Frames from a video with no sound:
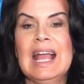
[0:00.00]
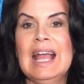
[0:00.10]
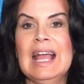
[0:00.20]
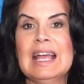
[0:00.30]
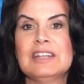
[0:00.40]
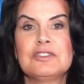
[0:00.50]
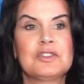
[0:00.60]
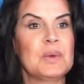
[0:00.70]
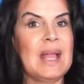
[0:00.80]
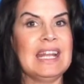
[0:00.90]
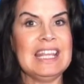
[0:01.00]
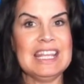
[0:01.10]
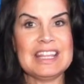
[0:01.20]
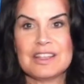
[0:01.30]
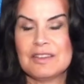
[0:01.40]
and through
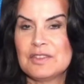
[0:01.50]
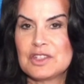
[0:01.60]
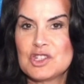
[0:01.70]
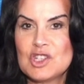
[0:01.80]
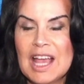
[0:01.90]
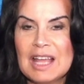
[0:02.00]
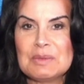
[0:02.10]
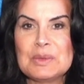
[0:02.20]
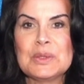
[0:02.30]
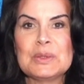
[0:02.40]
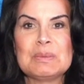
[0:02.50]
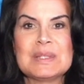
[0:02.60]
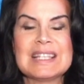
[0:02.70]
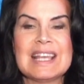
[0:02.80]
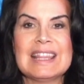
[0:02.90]
any of the chat
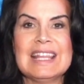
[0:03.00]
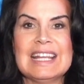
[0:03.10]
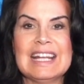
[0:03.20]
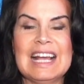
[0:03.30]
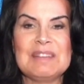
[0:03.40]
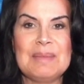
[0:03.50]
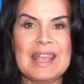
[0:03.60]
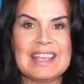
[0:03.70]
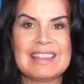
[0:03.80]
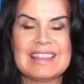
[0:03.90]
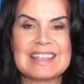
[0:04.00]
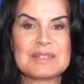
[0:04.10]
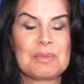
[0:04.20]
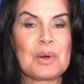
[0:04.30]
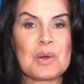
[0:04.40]
rooms that I make
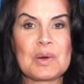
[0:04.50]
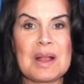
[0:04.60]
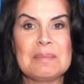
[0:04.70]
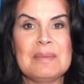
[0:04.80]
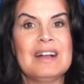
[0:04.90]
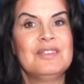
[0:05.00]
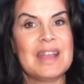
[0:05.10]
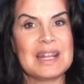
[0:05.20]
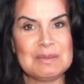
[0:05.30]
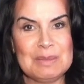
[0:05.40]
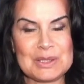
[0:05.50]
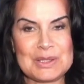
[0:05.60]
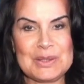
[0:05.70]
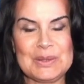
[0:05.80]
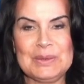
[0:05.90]
this program available
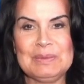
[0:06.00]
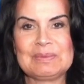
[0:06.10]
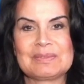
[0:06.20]
to.